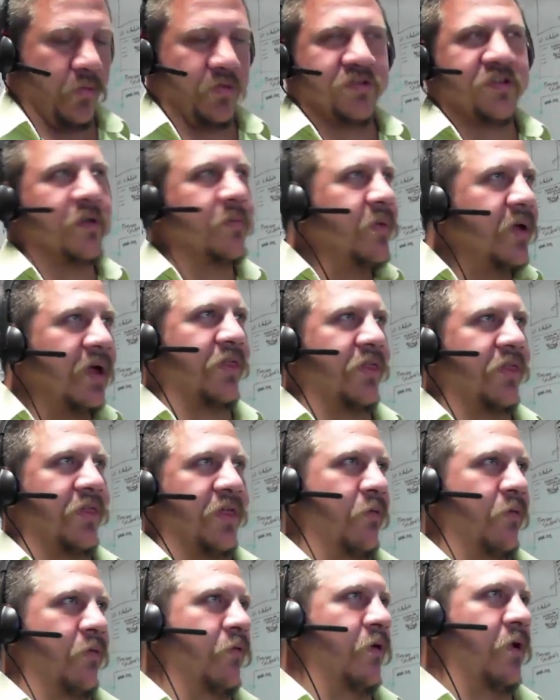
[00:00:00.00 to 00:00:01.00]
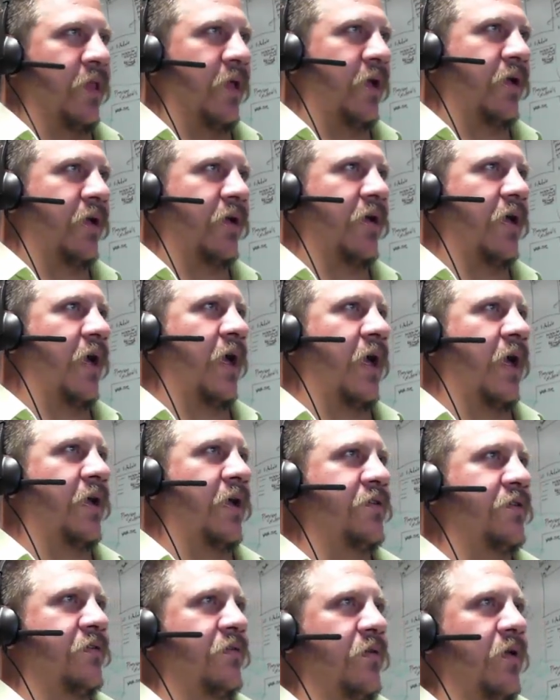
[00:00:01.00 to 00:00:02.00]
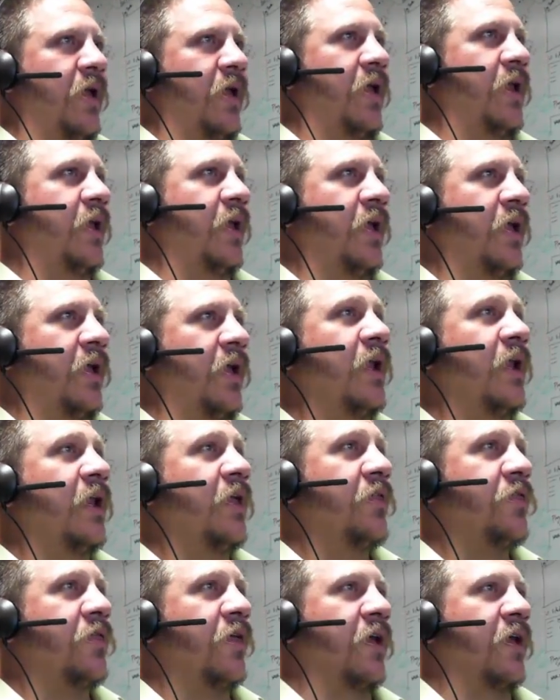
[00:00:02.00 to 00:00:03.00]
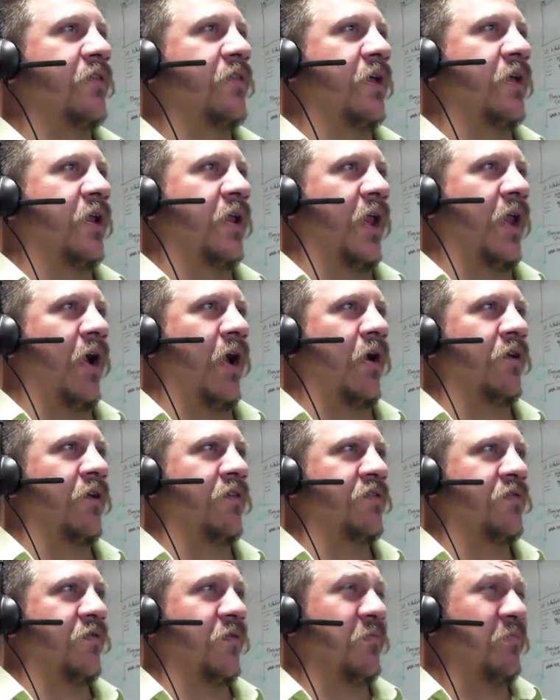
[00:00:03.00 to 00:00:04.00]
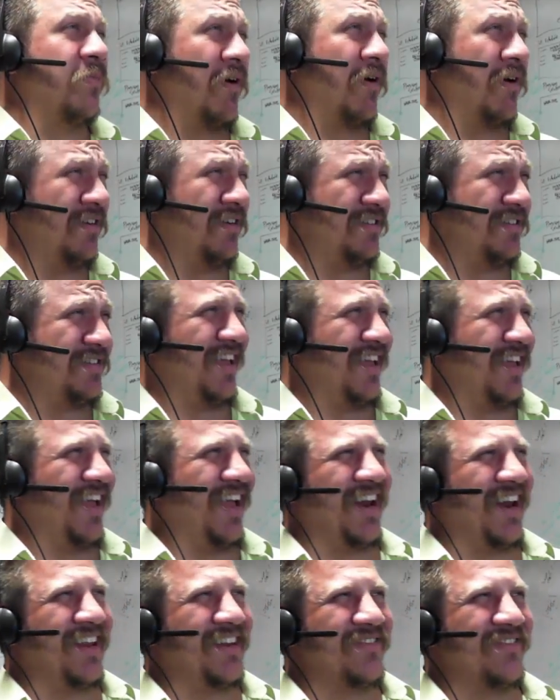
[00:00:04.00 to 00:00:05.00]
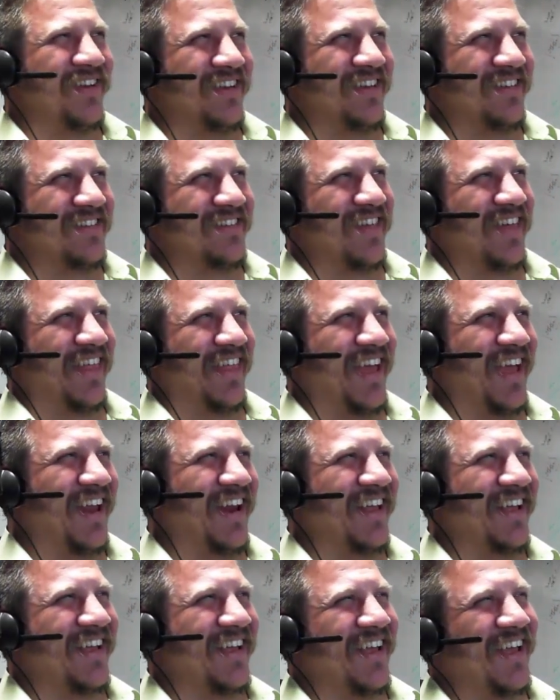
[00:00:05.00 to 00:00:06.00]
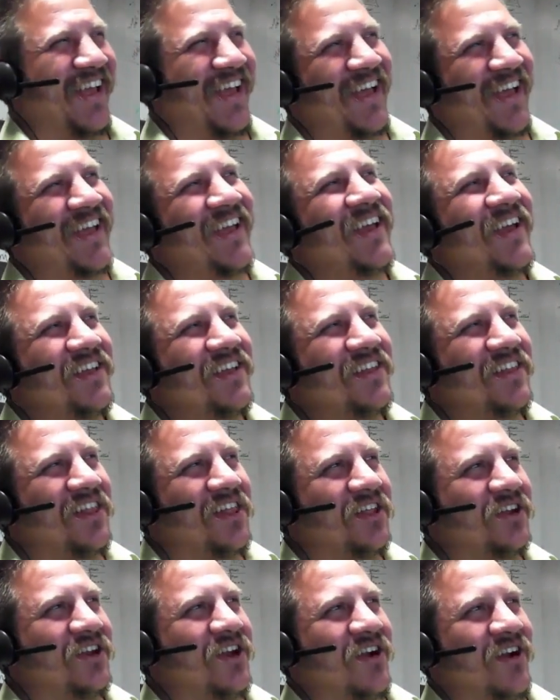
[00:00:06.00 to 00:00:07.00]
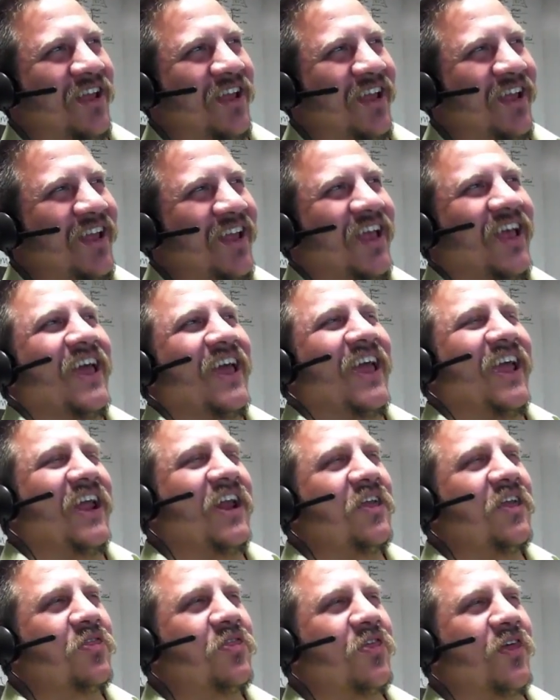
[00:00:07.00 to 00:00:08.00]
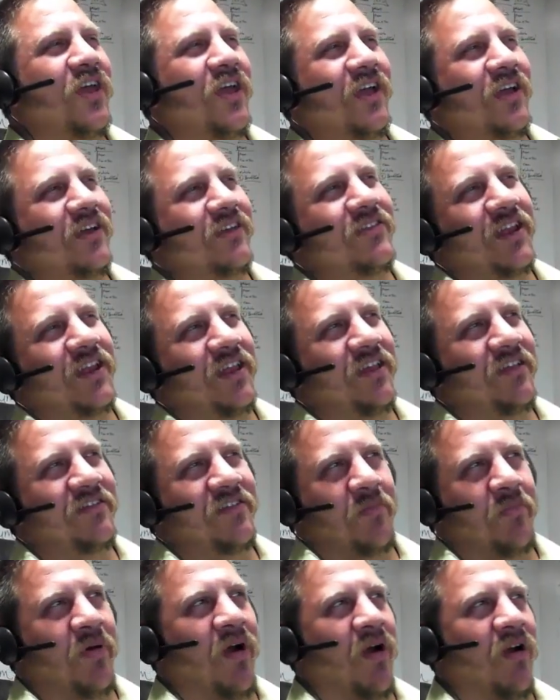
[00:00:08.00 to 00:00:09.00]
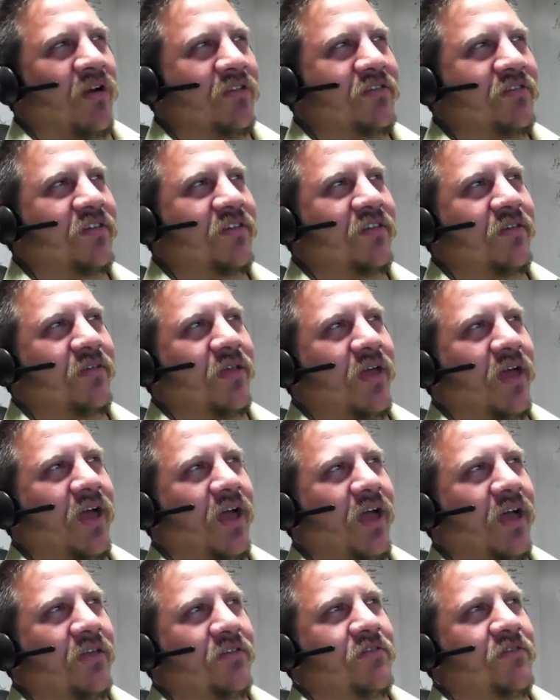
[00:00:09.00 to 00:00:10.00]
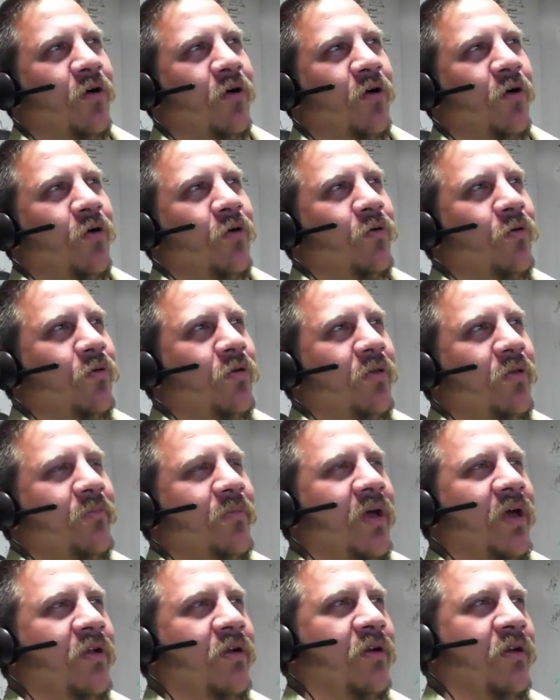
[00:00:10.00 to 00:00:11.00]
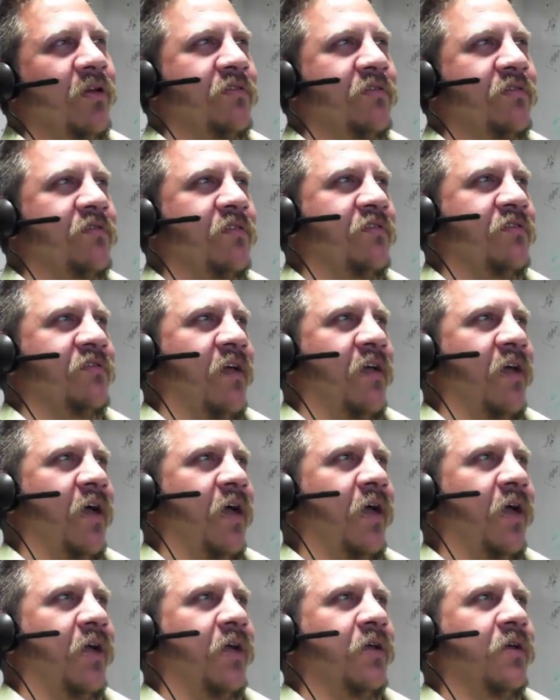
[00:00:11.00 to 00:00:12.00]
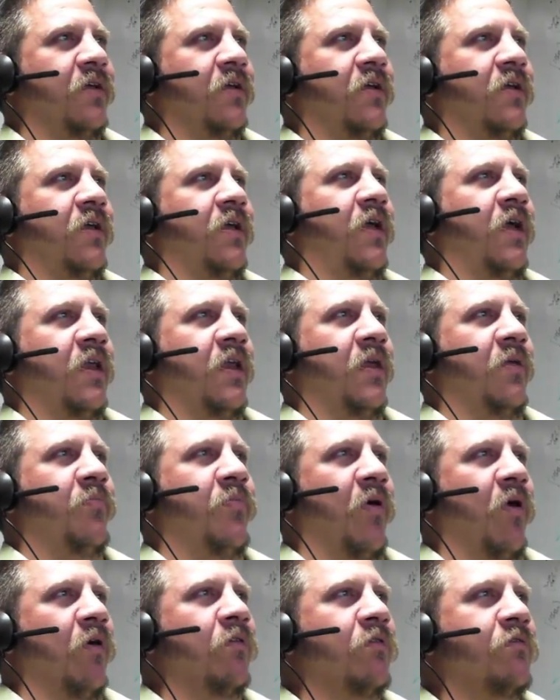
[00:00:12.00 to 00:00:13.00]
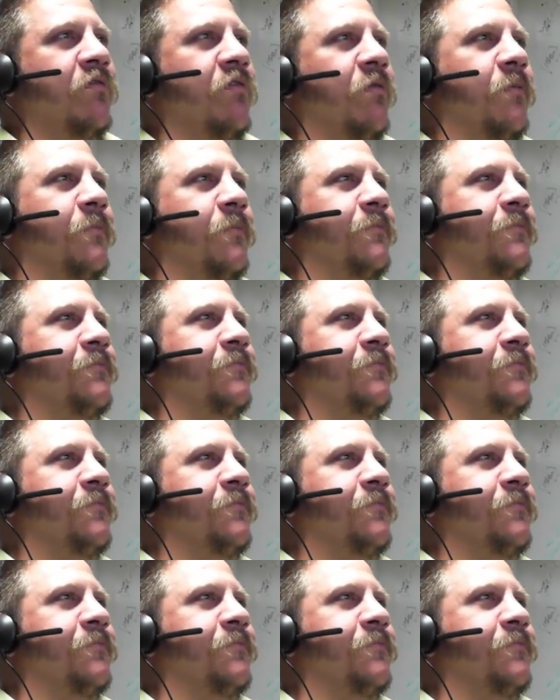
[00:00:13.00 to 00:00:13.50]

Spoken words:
which can be anything really, anything that inherits from part. I didn't mean to say that. Yeah, a little nerdy. Anything that is a part. So better is to say any part,